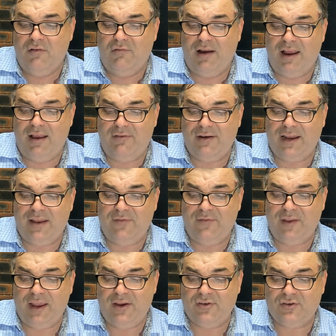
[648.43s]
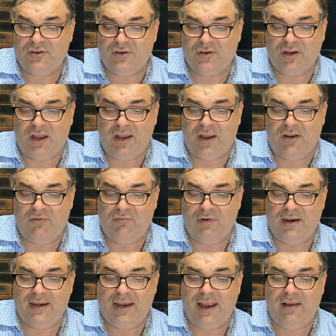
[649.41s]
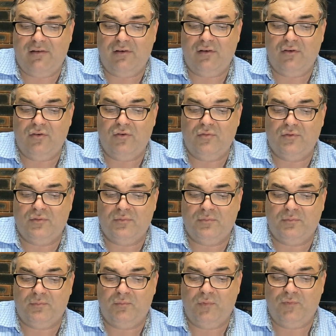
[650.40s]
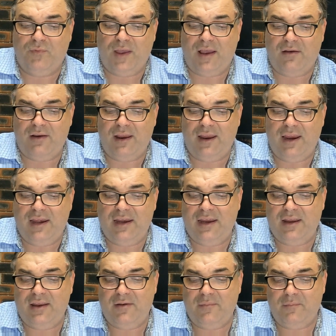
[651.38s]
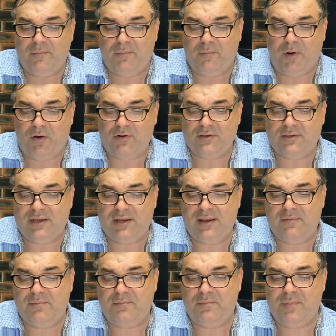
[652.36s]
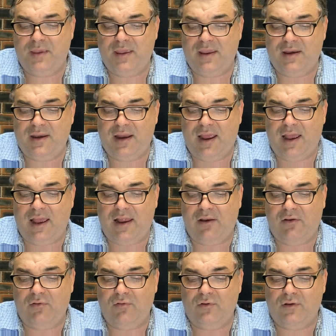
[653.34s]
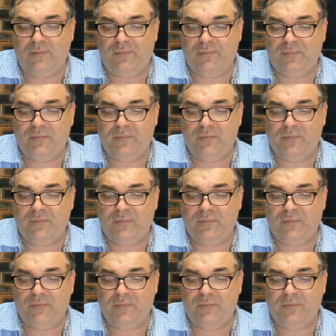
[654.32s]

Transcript: round aviation dial, readout loomed without any boxy B&R look